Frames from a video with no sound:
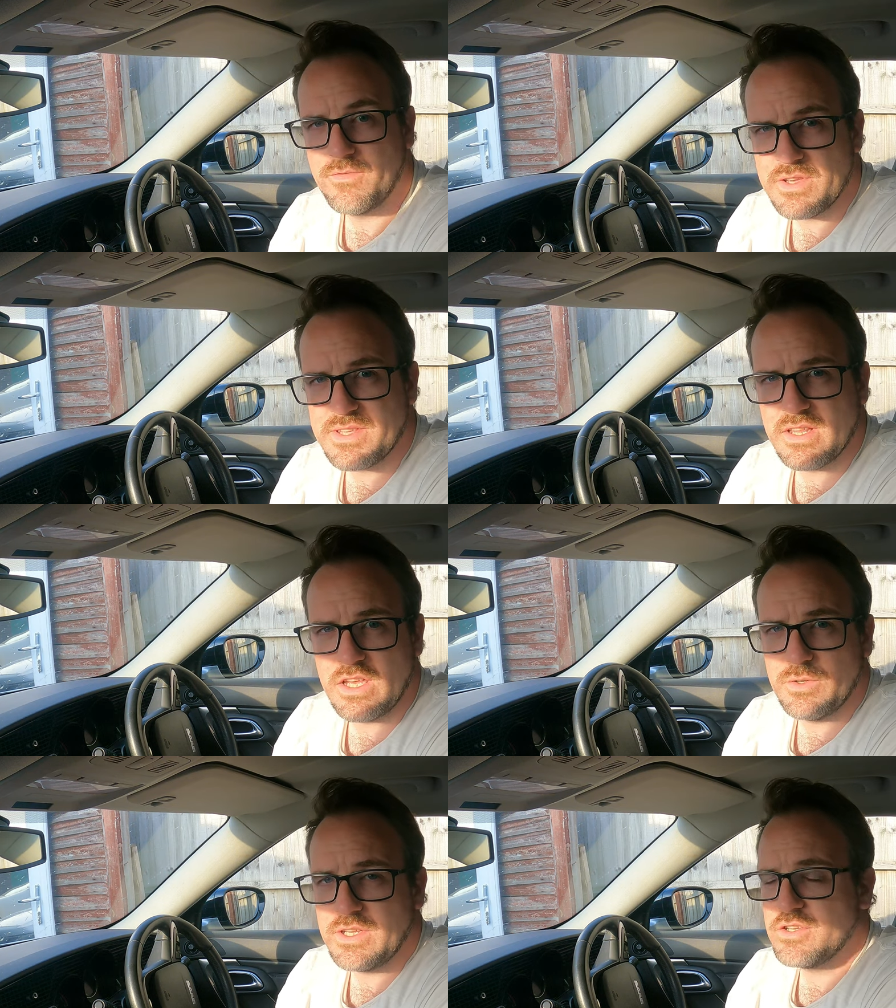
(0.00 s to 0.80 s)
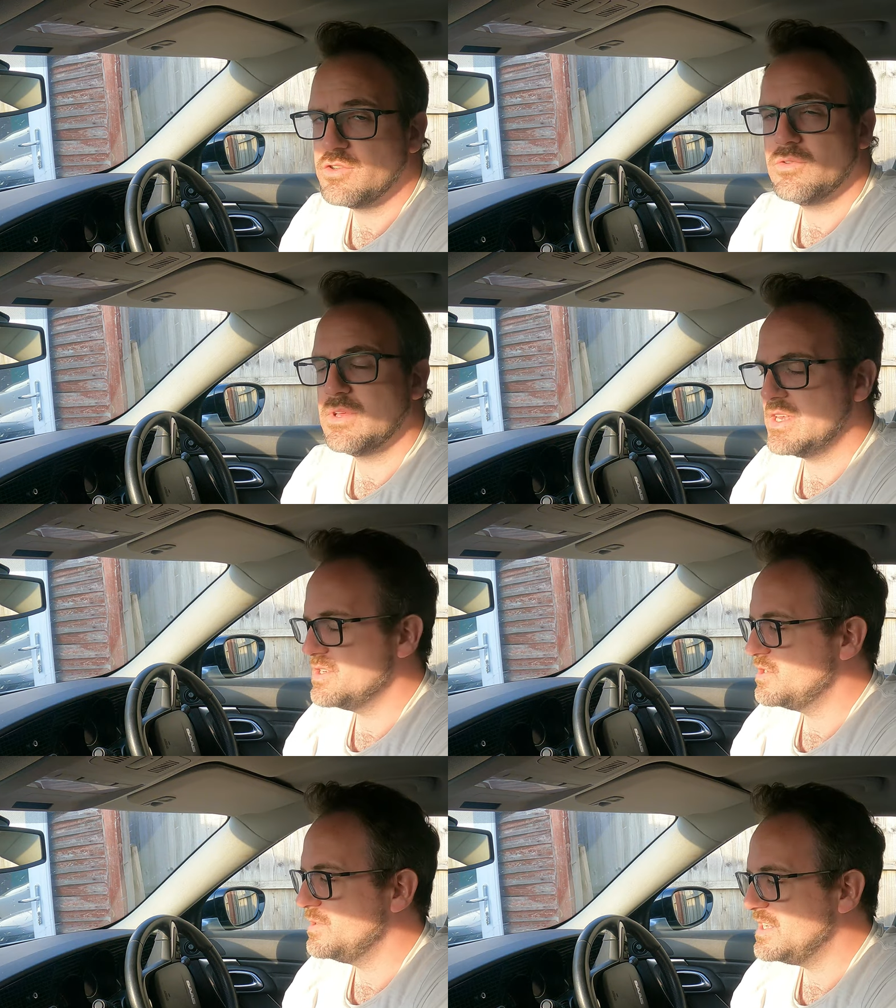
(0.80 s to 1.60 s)
The first thing that you need to do
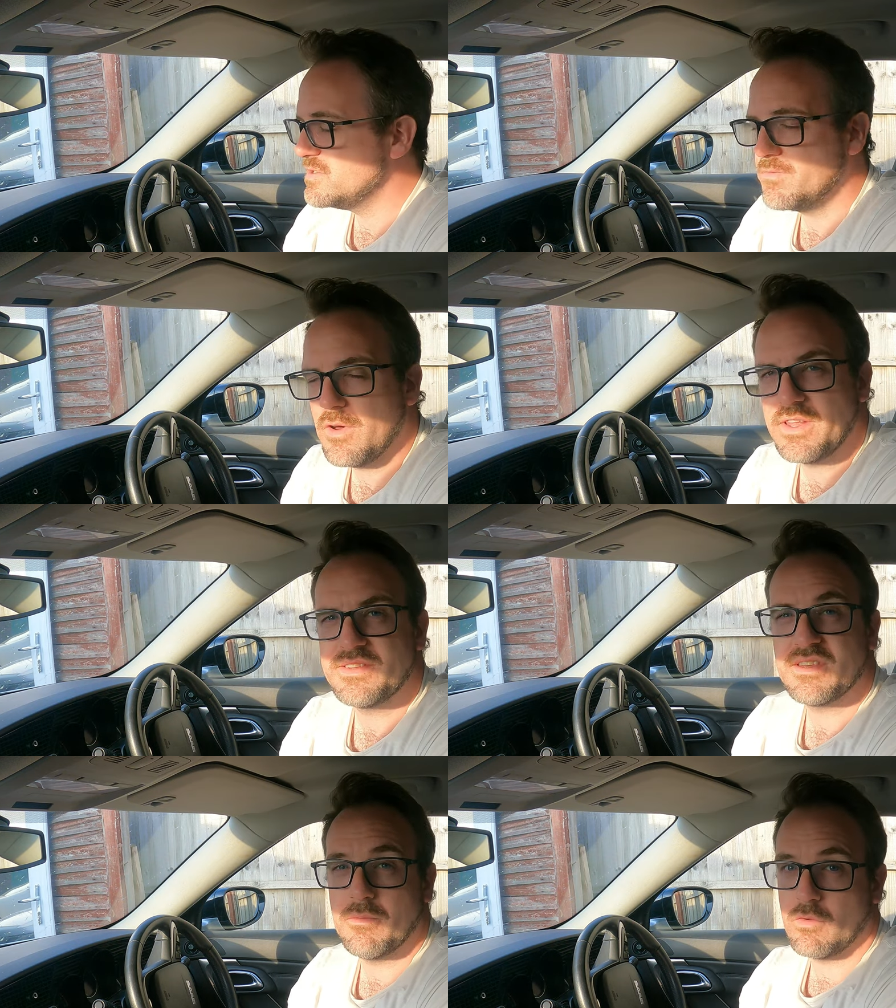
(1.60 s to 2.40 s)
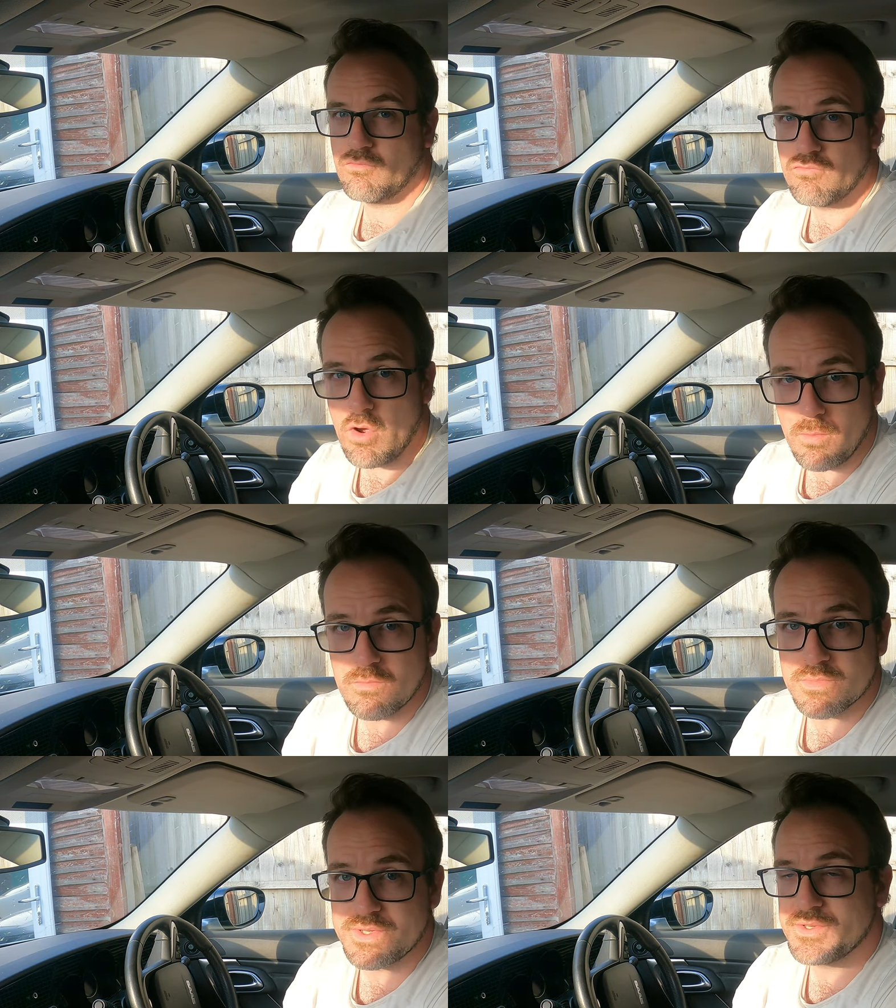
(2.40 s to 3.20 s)
is you need to find some
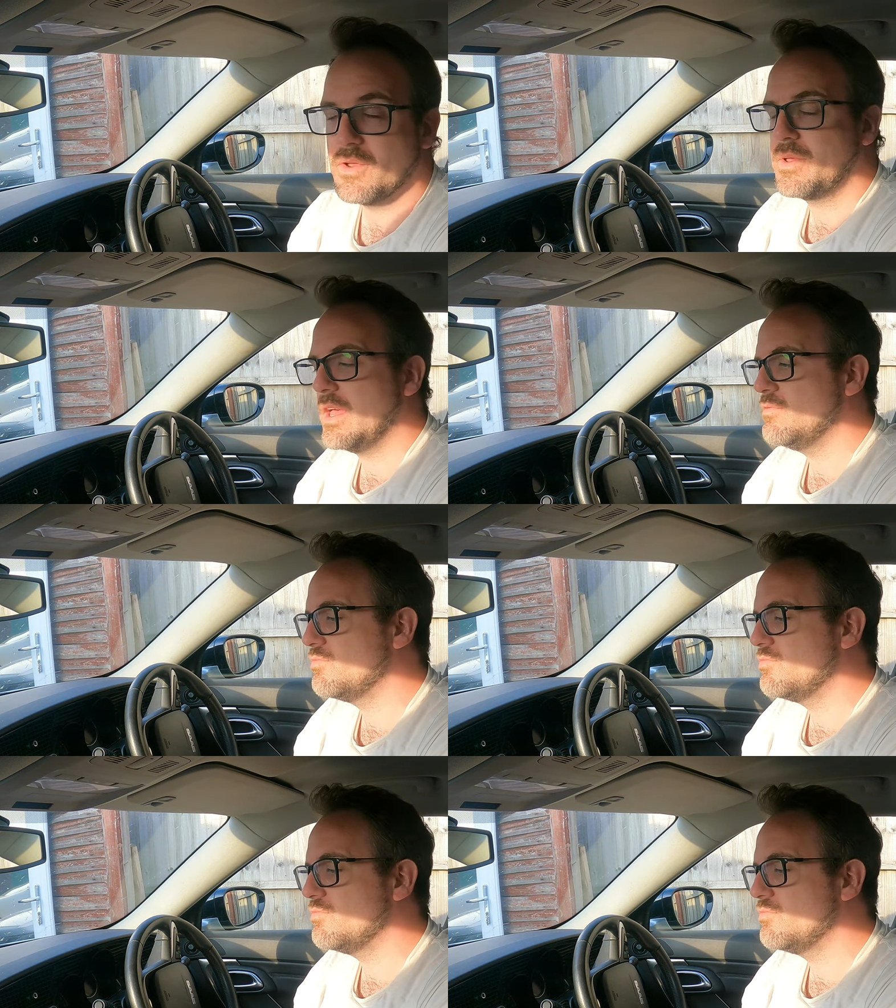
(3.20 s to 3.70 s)
ROMs, okay?